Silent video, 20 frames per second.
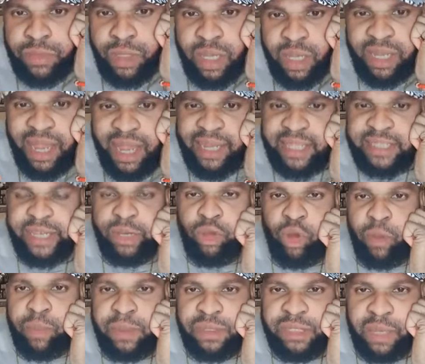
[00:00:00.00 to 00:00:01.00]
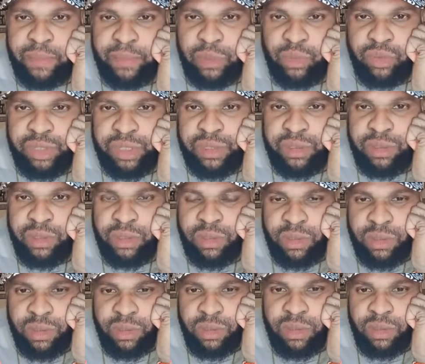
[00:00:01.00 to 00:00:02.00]
A lady completed building.
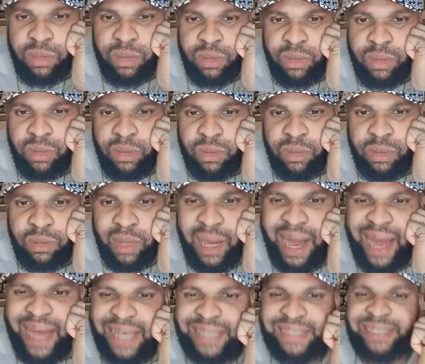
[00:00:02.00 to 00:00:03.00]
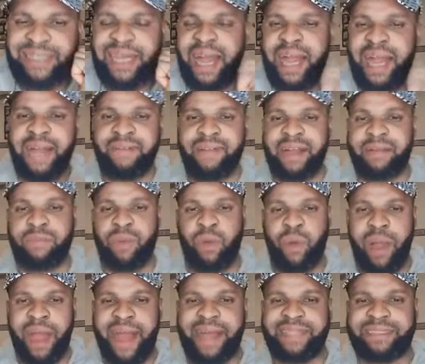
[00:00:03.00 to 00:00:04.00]
Wa zaga wa mo
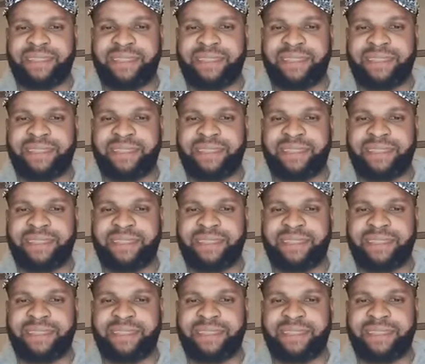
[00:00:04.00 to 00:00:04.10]
wa